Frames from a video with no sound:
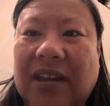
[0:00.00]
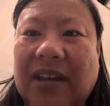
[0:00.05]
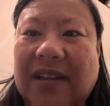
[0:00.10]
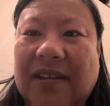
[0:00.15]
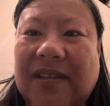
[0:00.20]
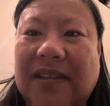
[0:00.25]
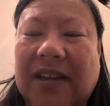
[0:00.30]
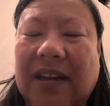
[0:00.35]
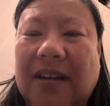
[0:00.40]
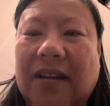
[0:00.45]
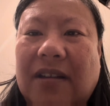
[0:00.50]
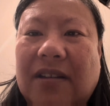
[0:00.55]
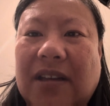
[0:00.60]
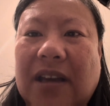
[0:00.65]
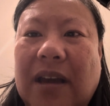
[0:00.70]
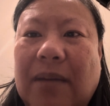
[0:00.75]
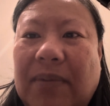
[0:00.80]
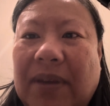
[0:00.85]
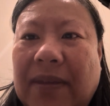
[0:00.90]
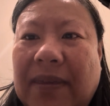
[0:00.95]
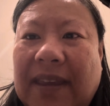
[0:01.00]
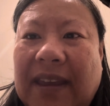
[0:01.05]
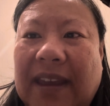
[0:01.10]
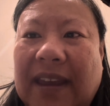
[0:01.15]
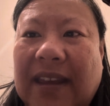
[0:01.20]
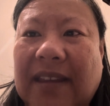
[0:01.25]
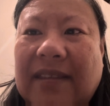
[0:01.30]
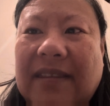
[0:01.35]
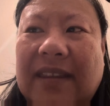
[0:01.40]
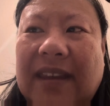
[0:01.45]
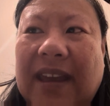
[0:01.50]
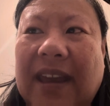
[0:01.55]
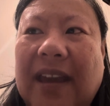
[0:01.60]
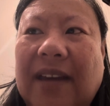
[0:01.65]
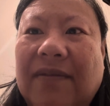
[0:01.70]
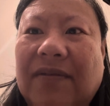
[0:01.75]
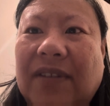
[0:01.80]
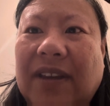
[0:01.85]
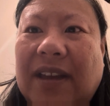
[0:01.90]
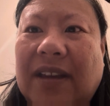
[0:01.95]
stuck on top, and they
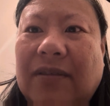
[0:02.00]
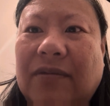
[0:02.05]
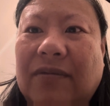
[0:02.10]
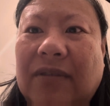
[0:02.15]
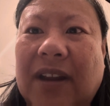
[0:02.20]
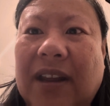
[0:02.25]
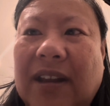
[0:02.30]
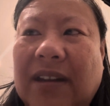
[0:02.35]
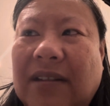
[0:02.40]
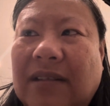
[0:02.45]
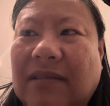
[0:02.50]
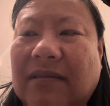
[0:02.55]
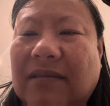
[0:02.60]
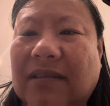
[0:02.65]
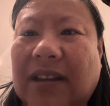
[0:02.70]
have like a red,